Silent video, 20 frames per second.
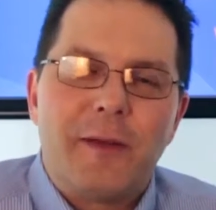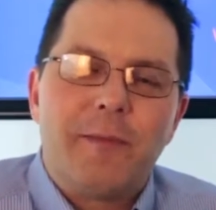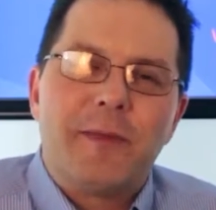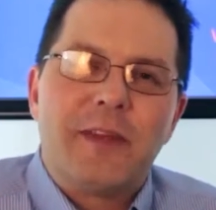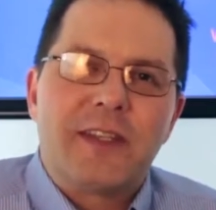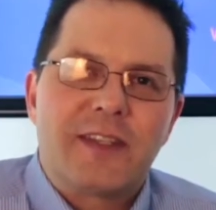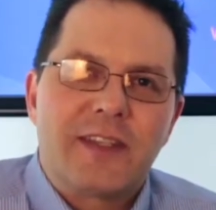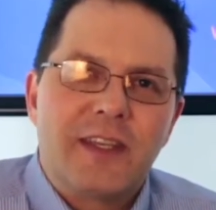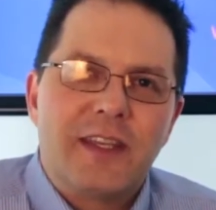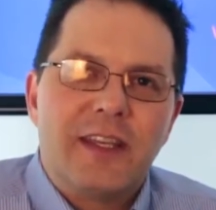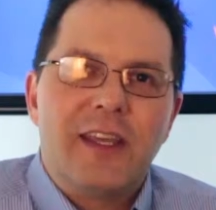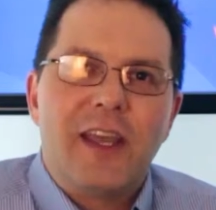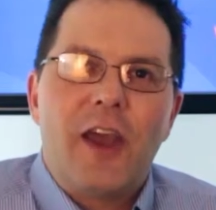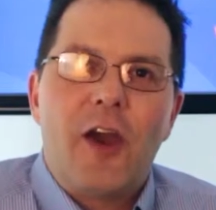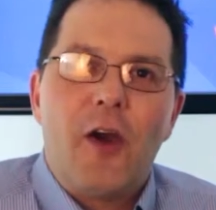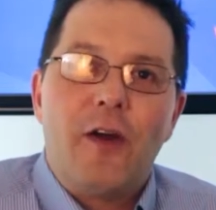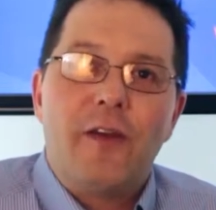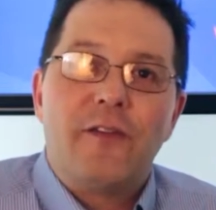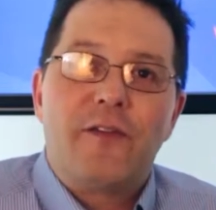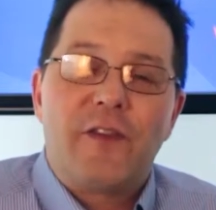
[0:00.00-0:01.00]
I'm the
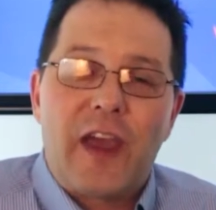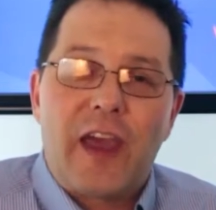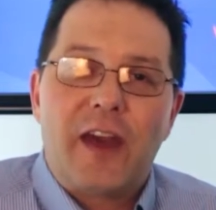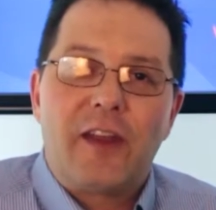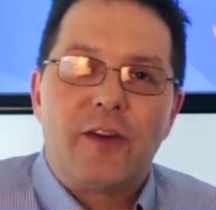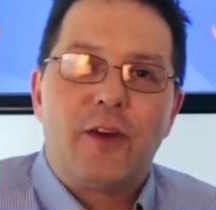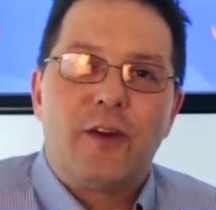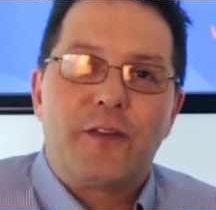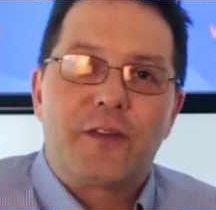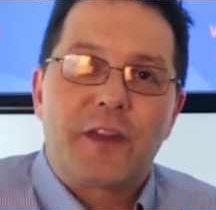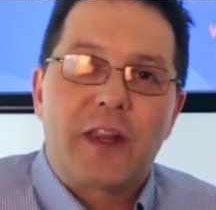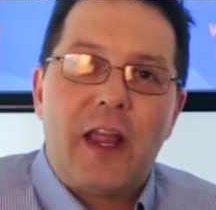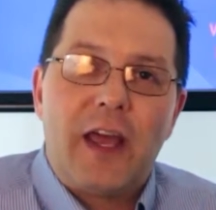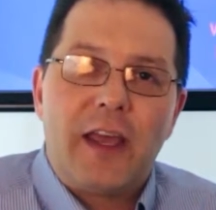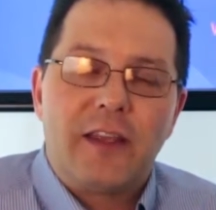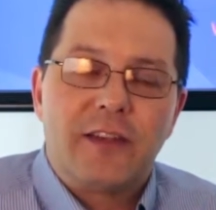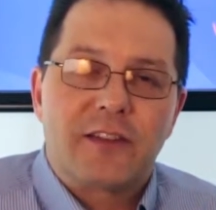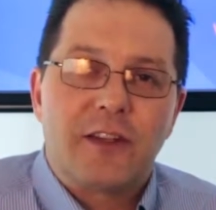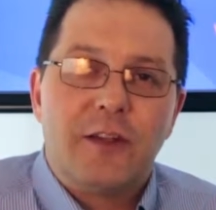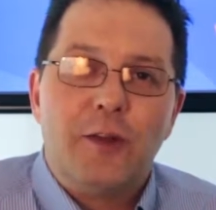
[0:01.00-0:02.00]
CEO and founder of
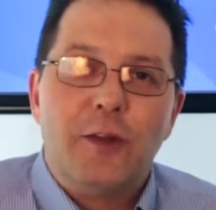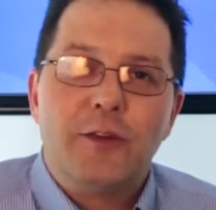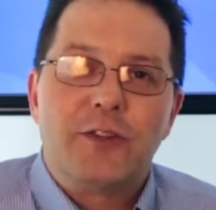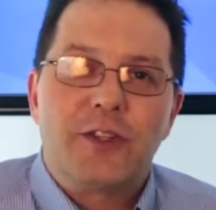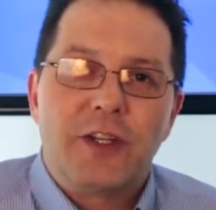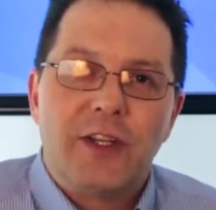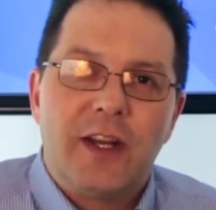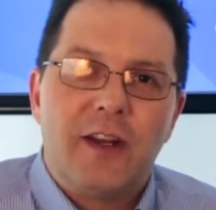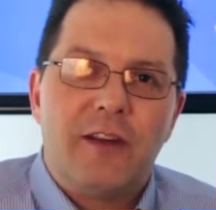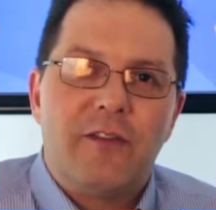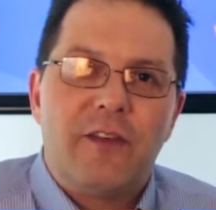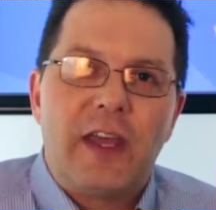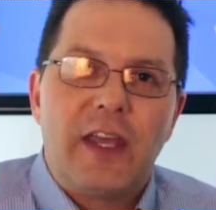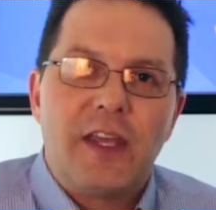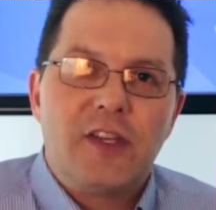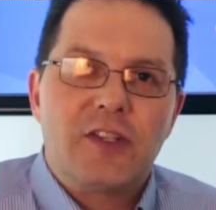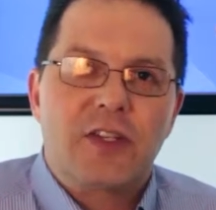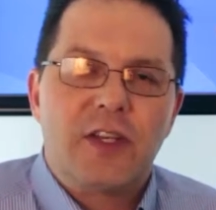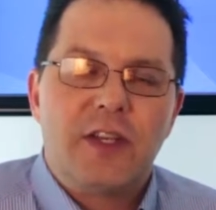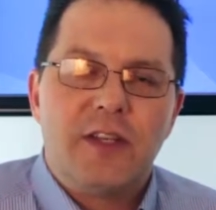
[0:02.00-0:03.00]
Client Solution
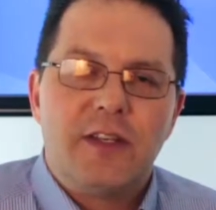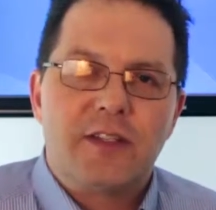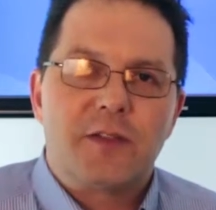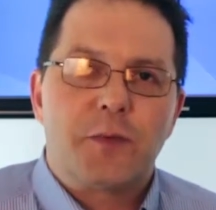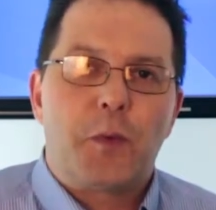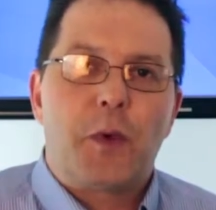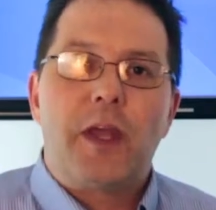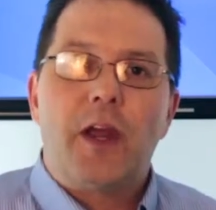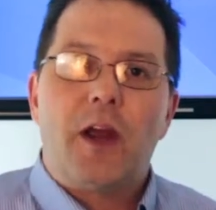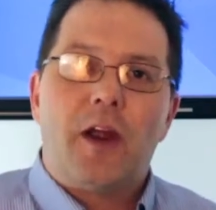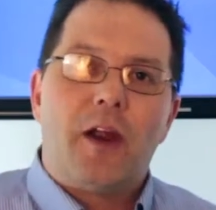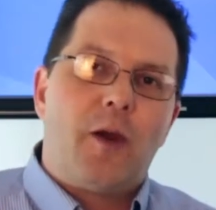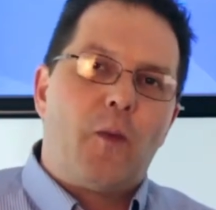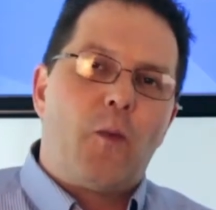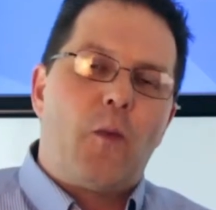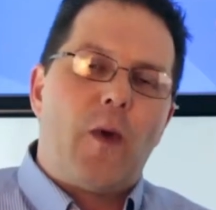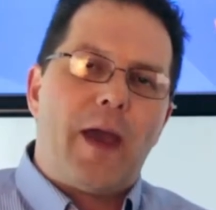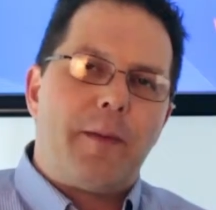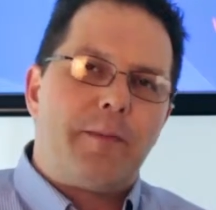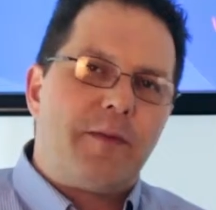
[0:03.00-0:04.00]
Innovations. We are a
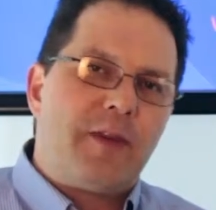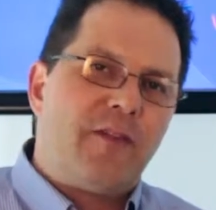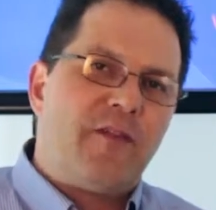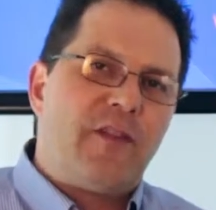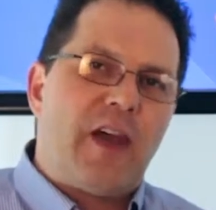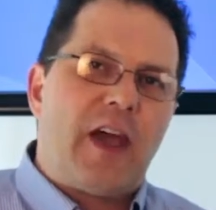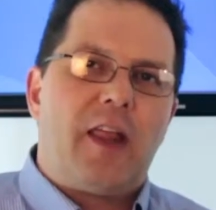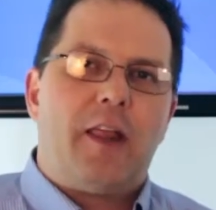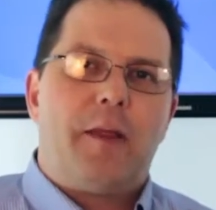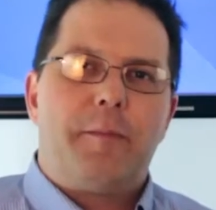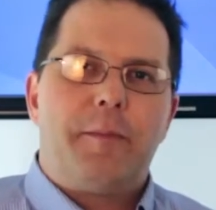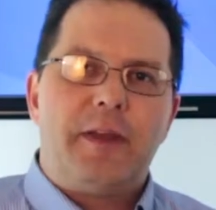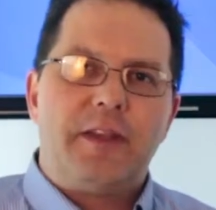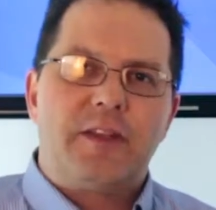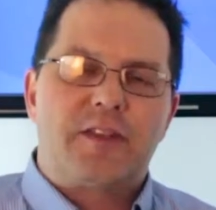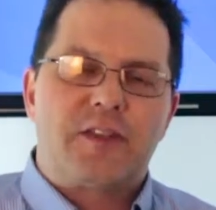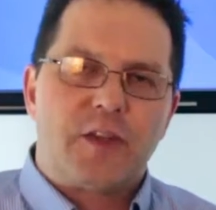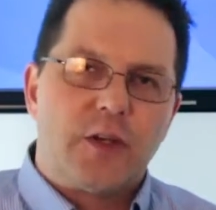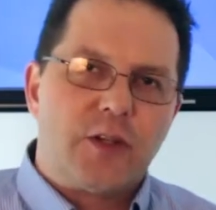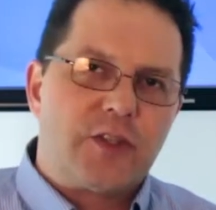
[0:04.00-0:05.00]
web
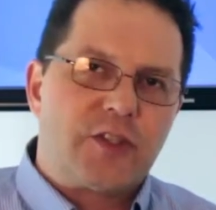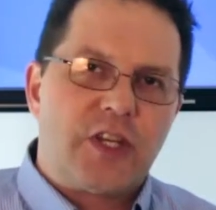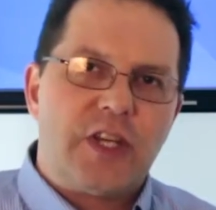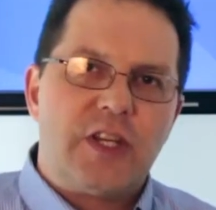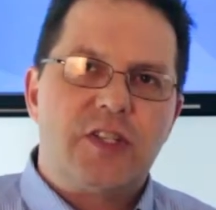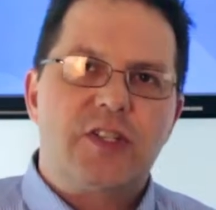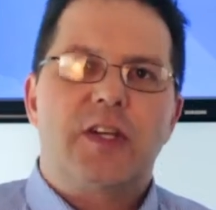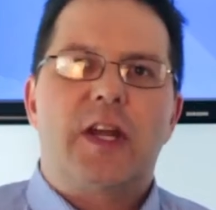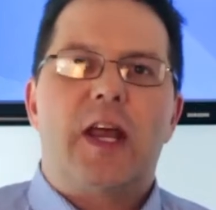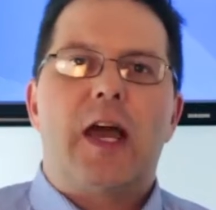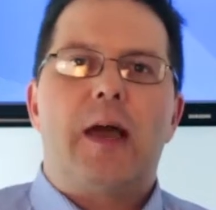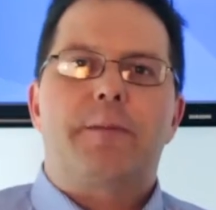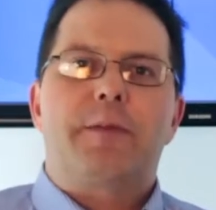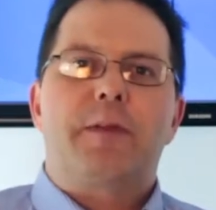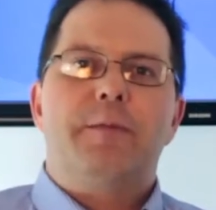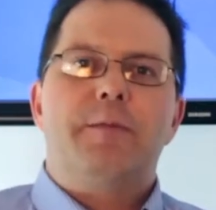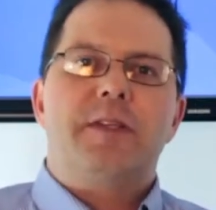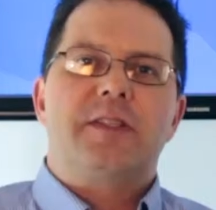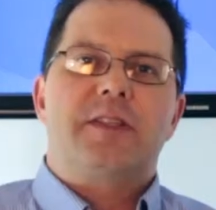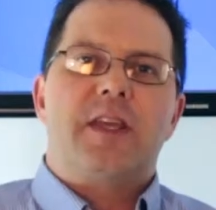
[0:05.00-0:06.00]
development, search engine
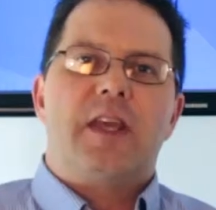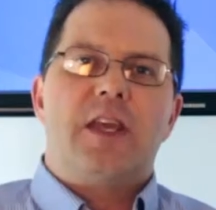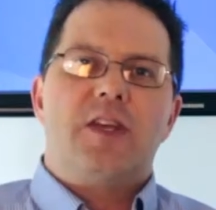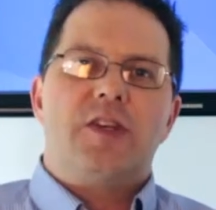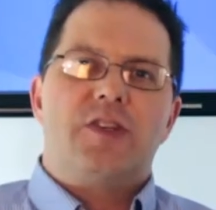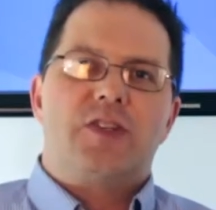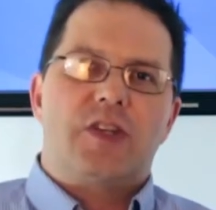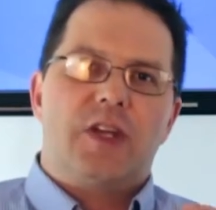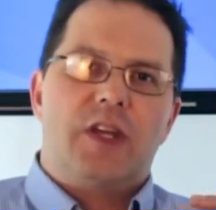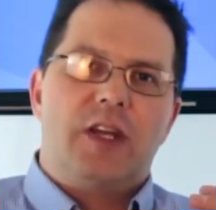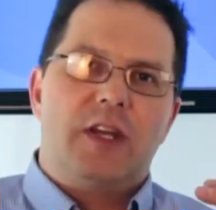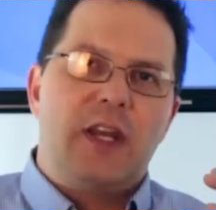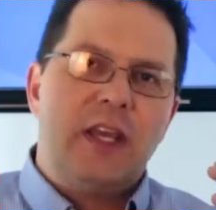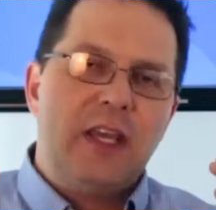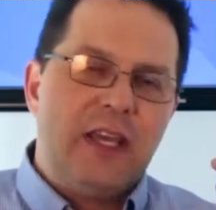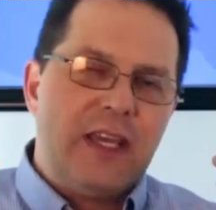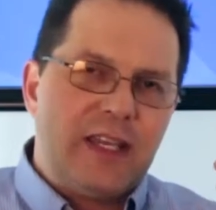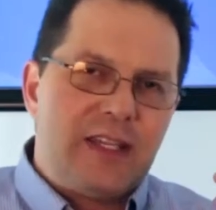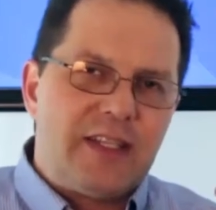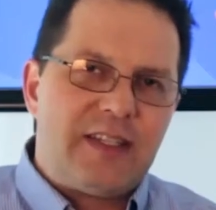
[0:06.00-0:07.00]
optimization,
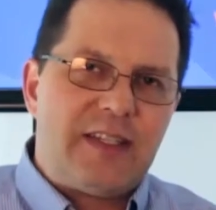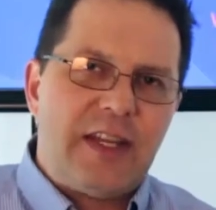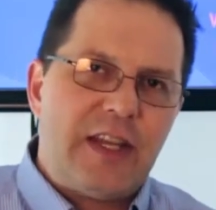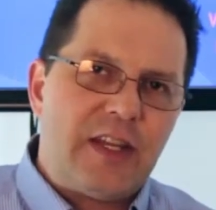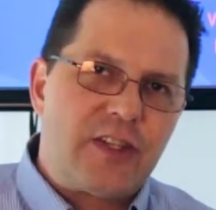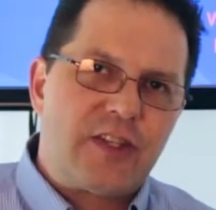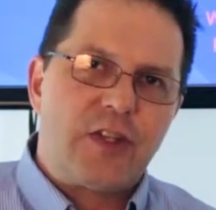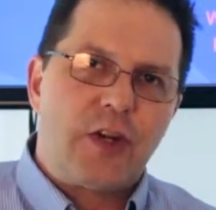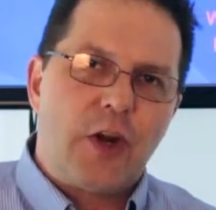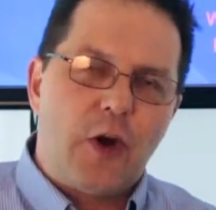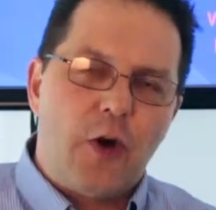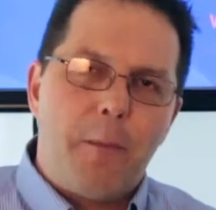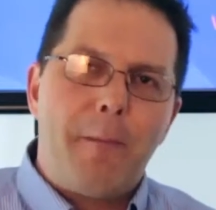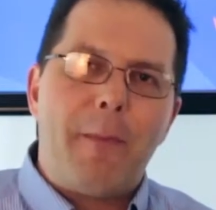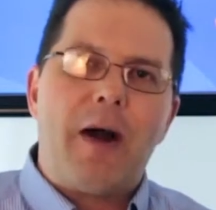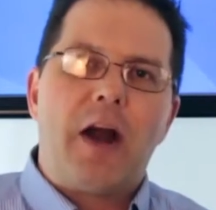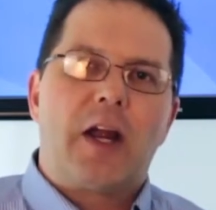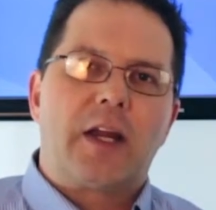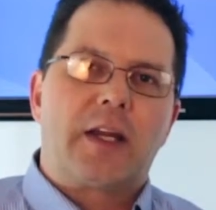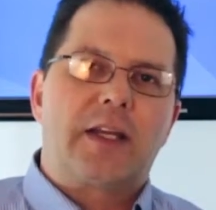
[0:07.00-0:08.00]
digital
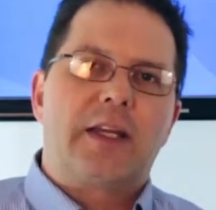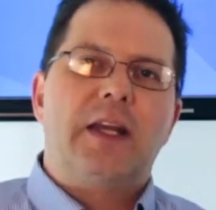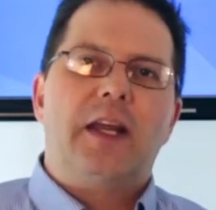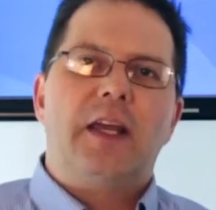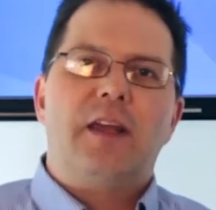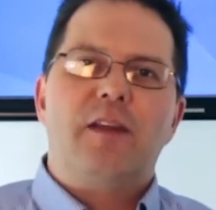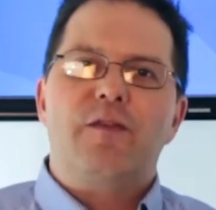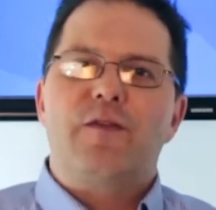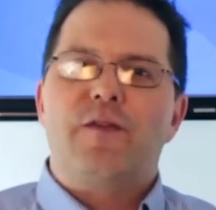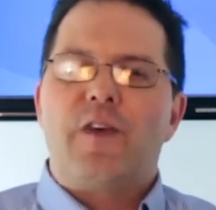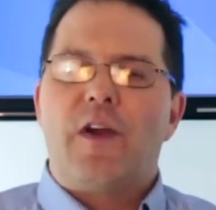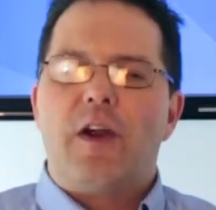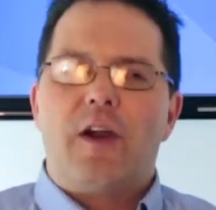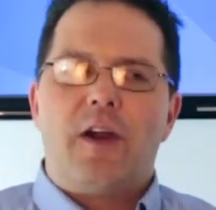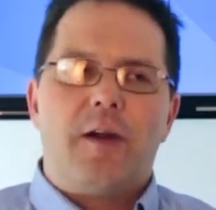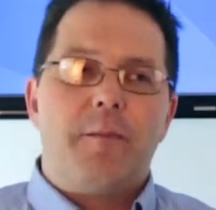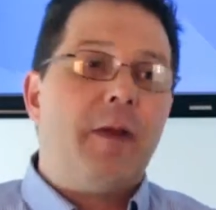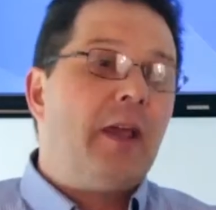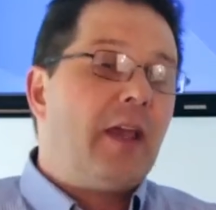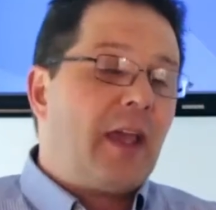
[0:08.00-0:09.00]
marketing
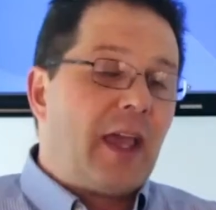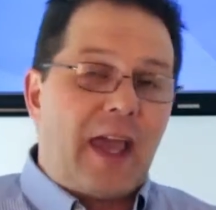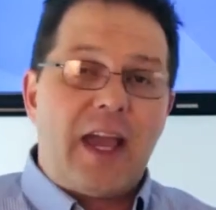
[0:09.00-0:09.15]
firm.